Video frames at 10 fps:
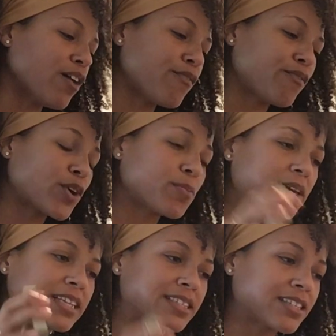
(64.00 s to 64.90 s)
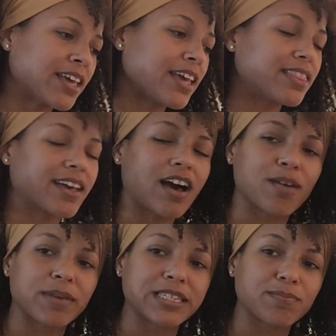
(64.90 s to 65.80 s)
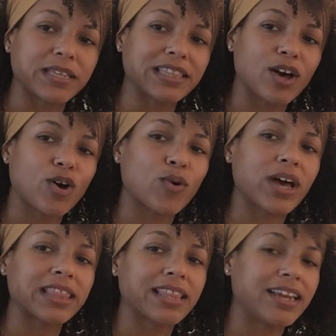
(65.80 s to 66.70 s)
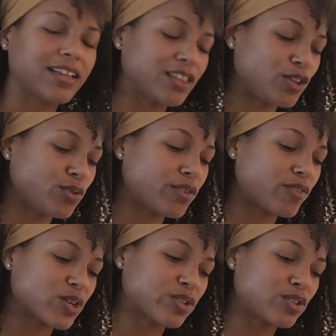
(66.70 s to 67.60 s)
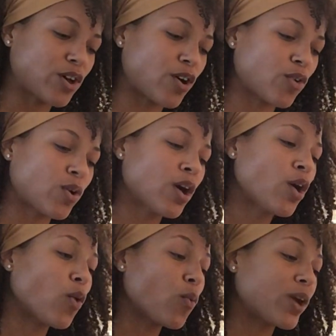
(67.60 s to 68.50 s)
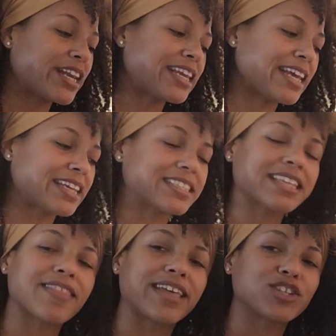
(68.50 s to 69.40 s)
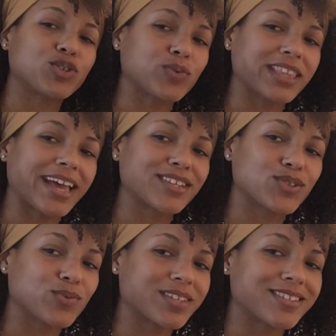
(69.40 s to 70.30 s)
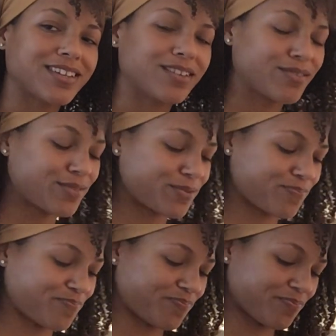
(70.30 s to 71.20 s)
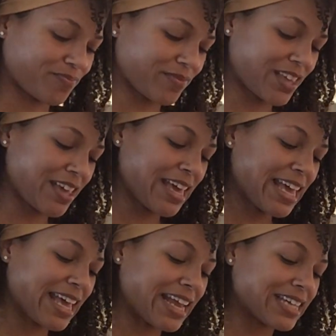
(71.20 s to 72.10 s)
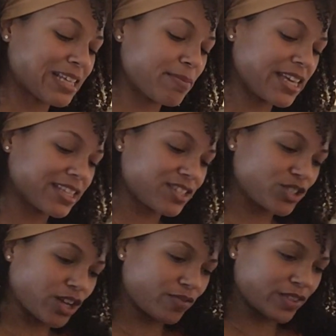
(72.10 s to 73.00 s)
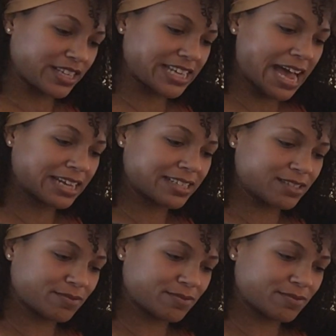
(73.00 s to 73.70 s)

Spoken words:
affirm it in the comments below, letting the universe know what it is that you would like to receive. And as I begin to shuffle the decks,